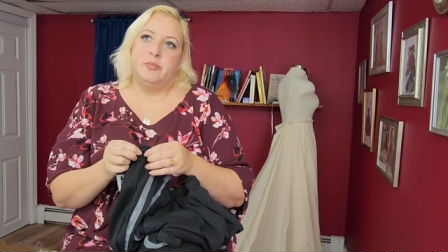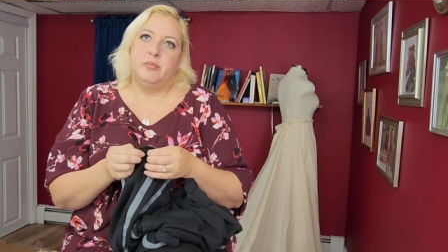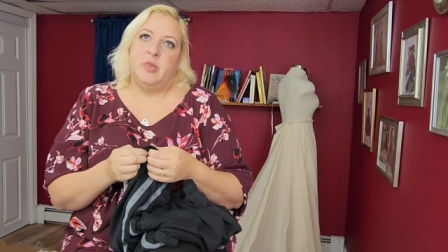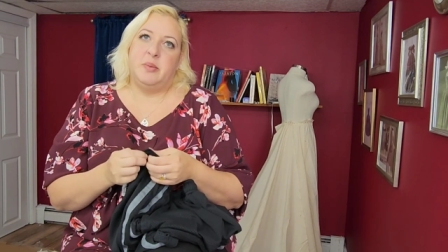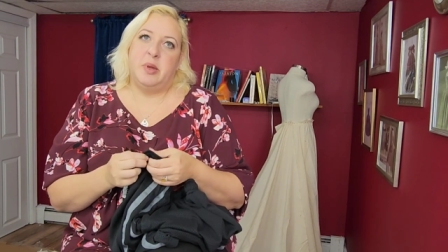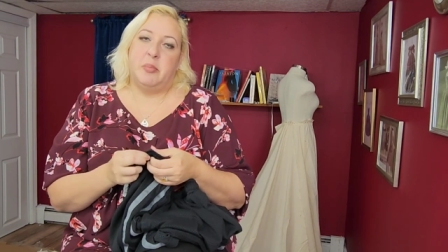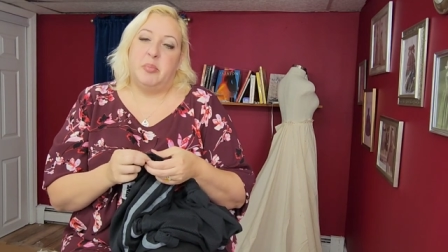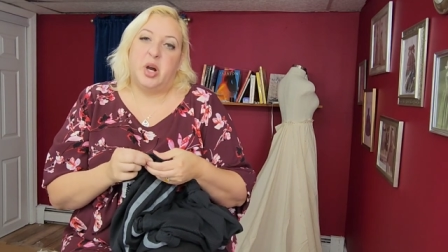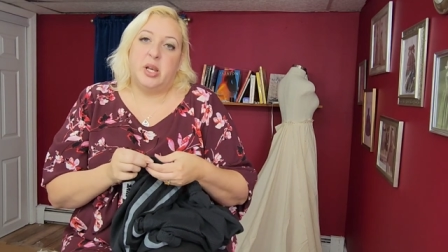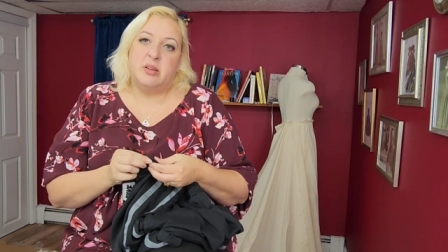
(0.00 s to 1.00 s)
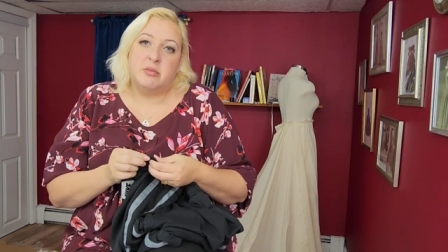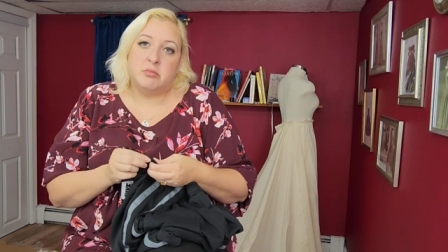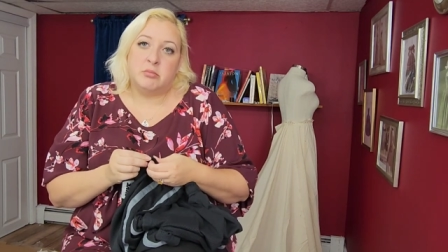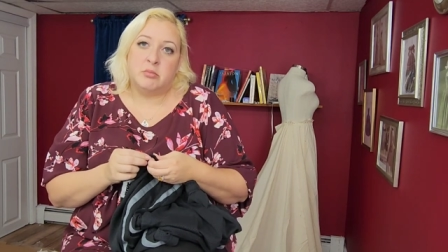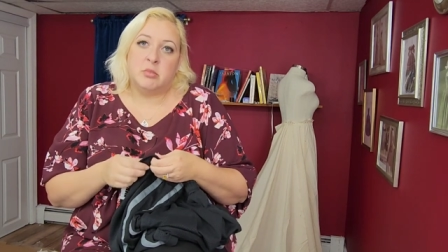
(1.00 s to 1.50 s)
maybe a
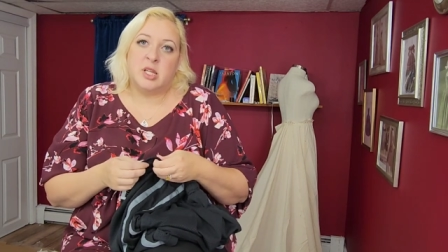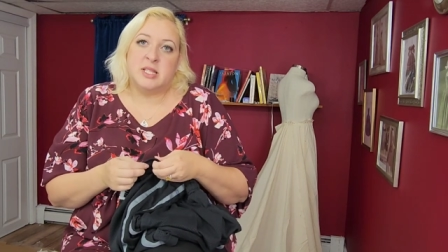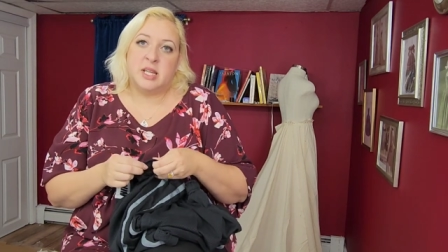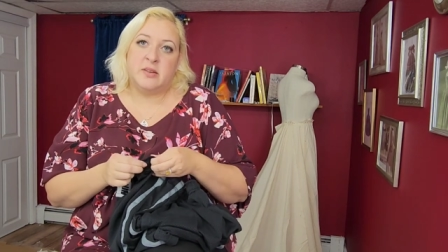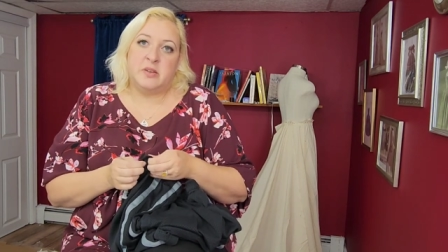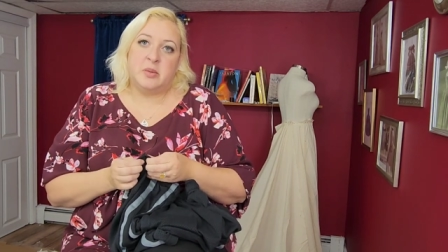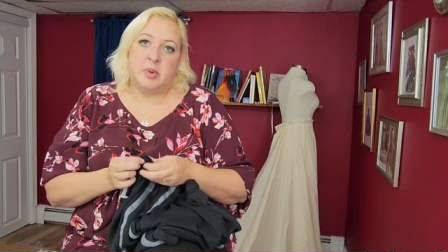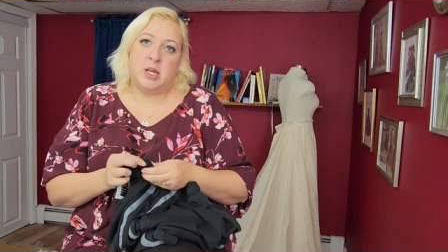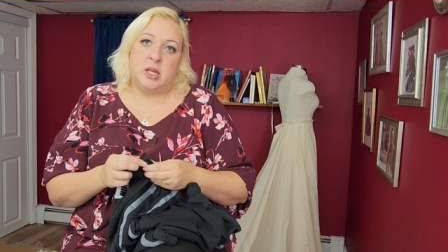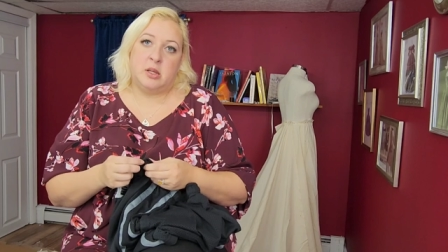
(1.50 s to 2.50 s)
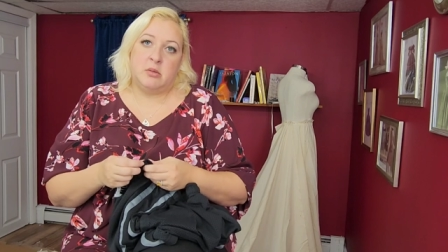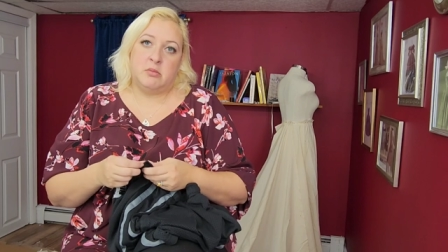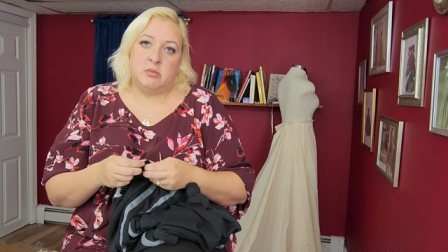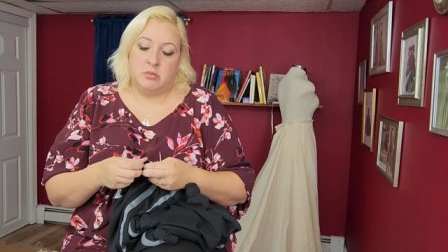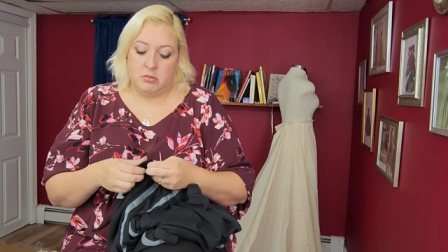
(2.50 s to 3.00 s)
button, a safety pin.